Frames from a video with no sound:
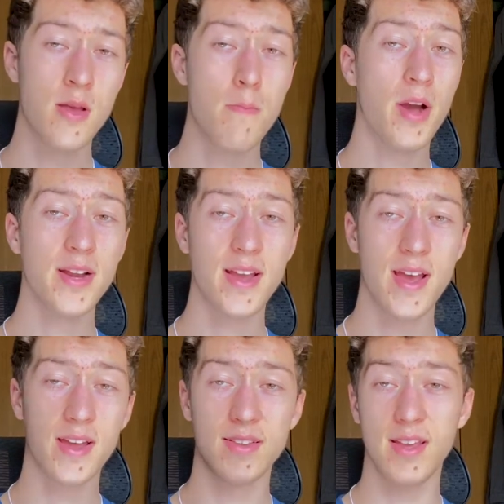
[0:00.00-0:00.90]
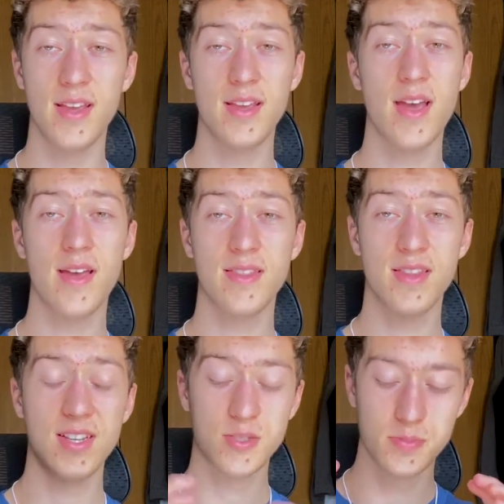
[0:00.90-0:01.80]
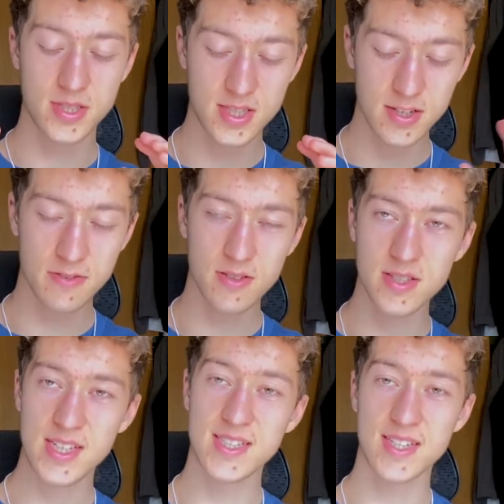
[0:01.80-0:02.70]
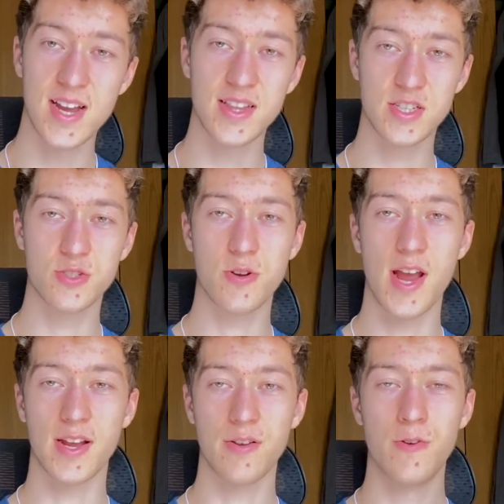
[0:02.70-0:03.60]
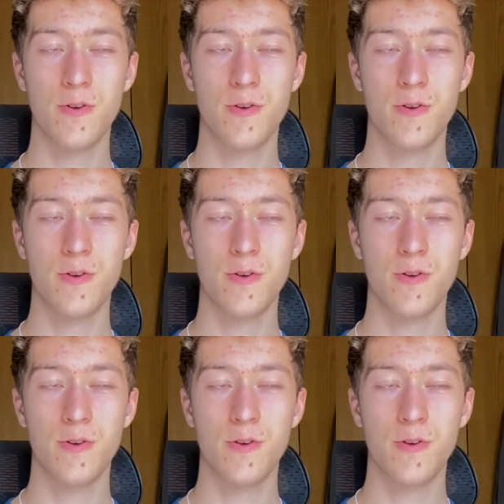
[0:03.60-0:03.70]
might I add, they specifically designed this track